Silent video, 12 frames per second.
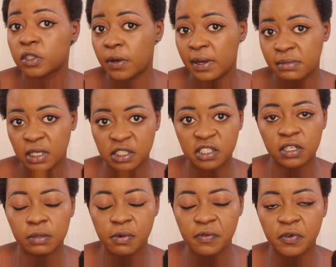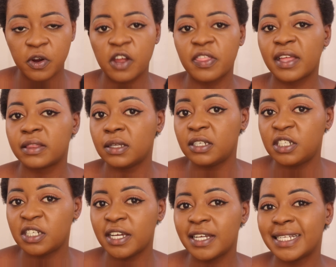I mentioned it before that this
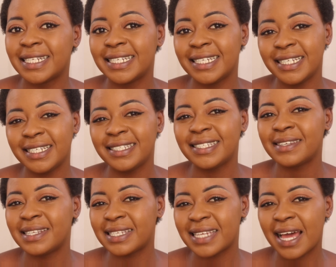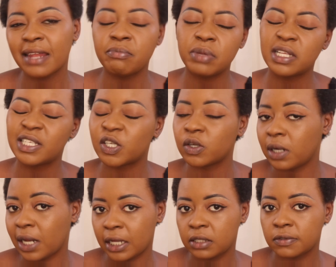shade is a tad bit too
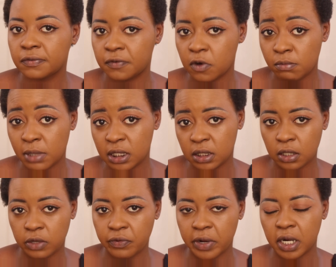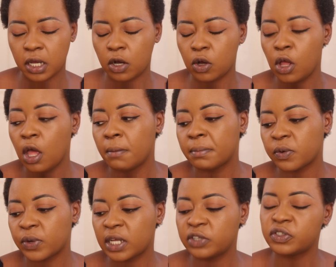light for my skin right now, but
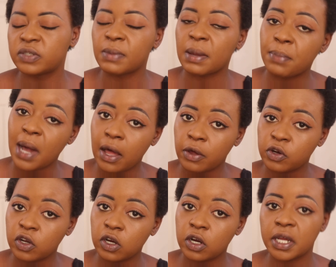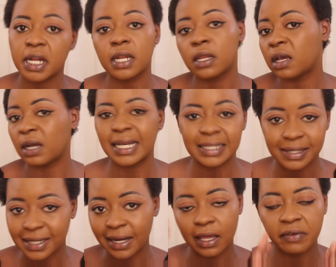when I use my powder and I
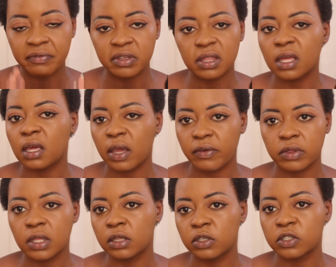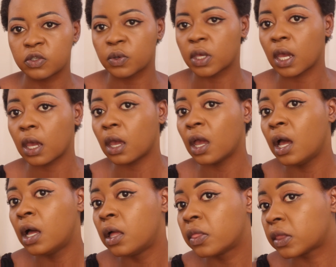set everything looks okay.
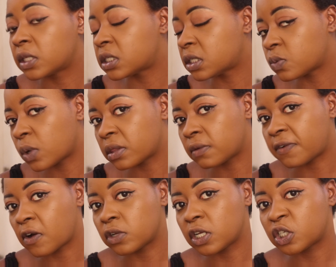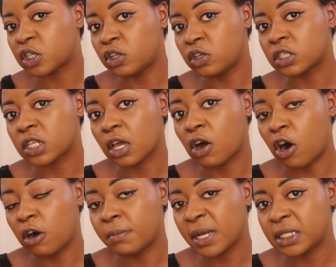This is what the foundation looks like
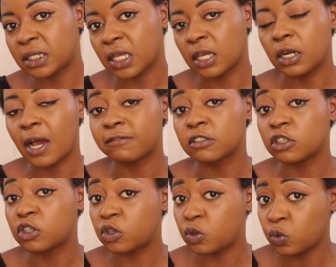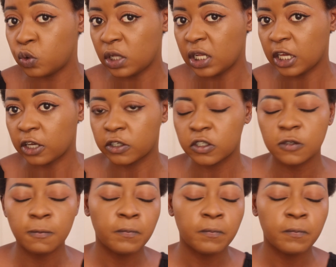on my skin after 2 layers.